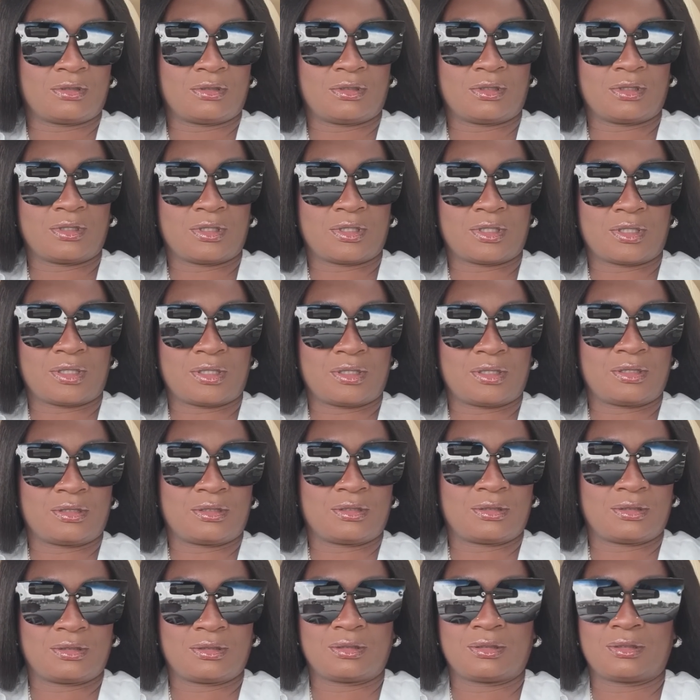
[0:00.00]
All right.
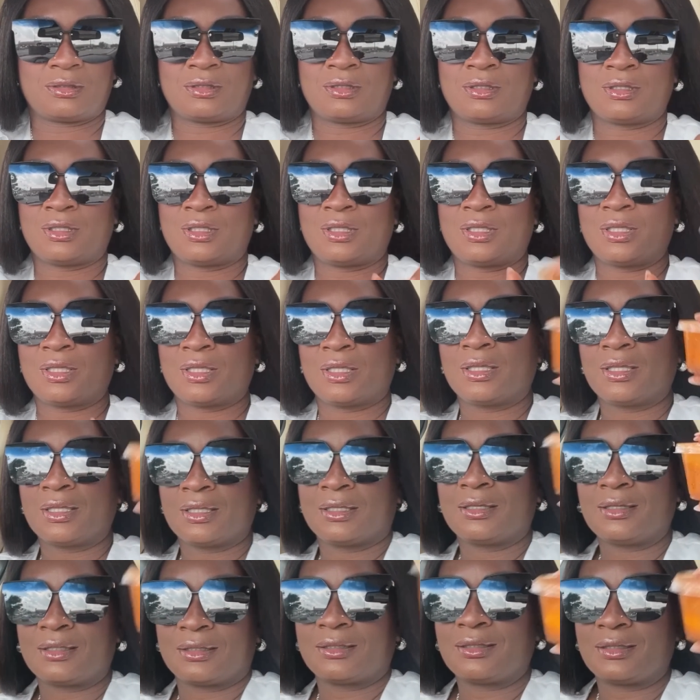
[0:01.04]

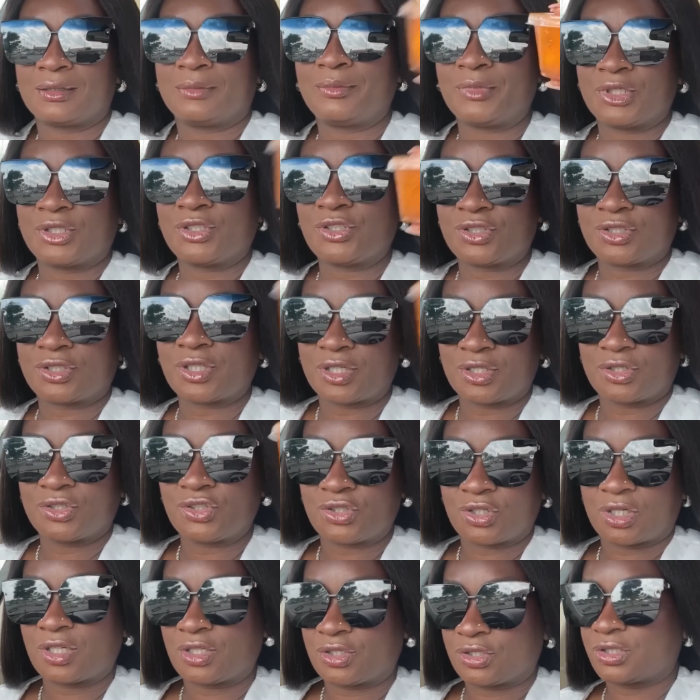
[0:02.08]
Let me shake,
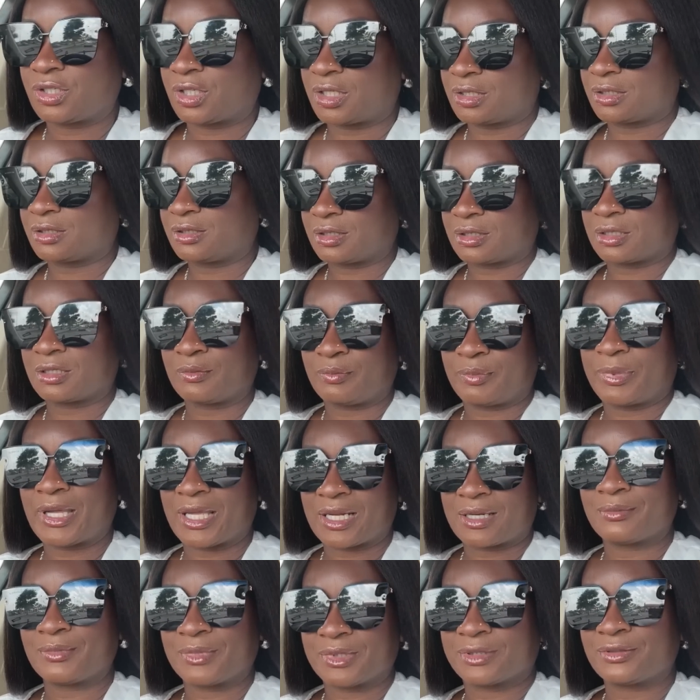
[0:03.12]
shake, shake to the
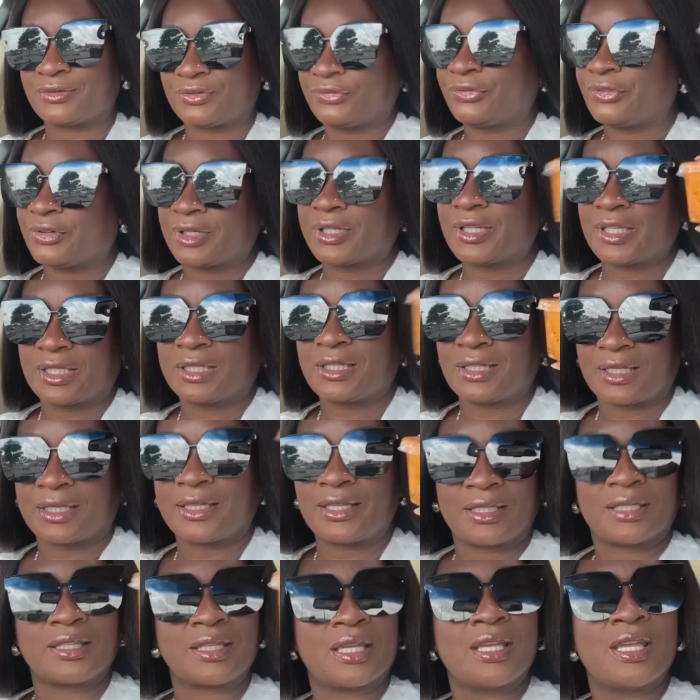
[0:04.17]
bottom of the freaking
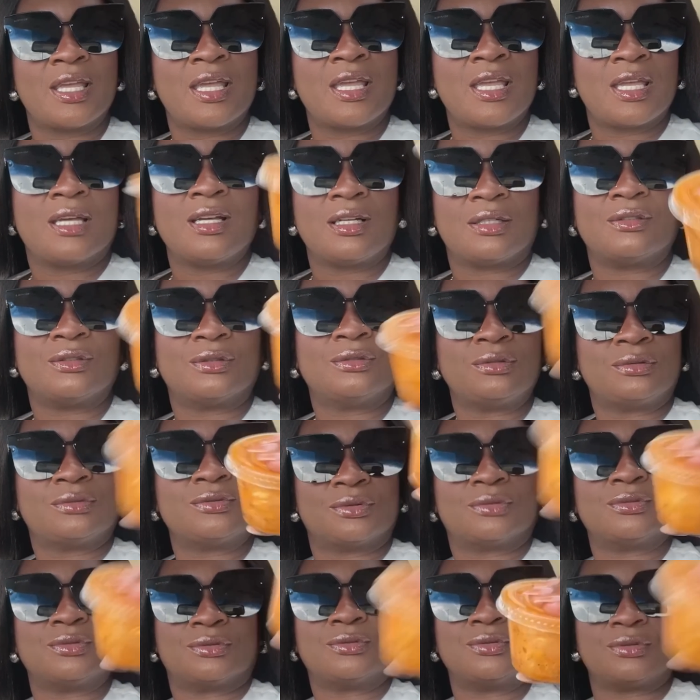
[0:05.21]
lake.
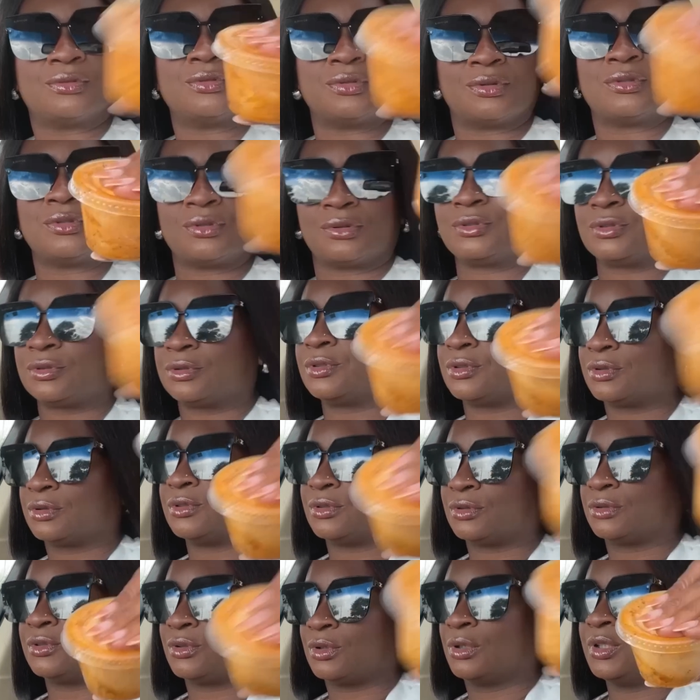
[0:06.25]

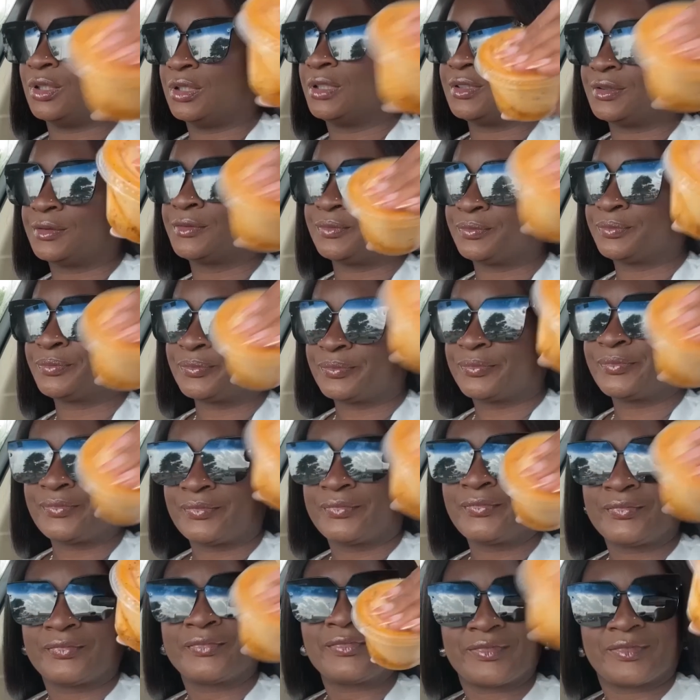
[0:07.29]
Ooh.
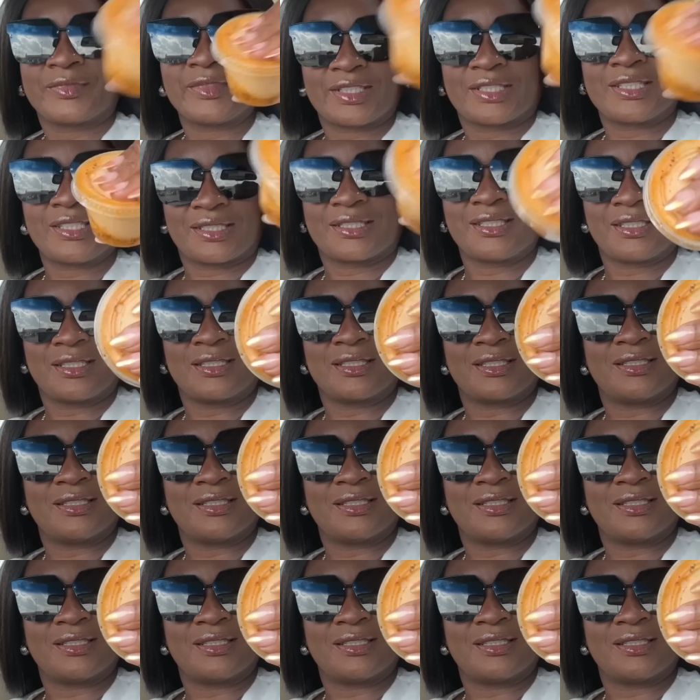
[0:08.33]
It's looking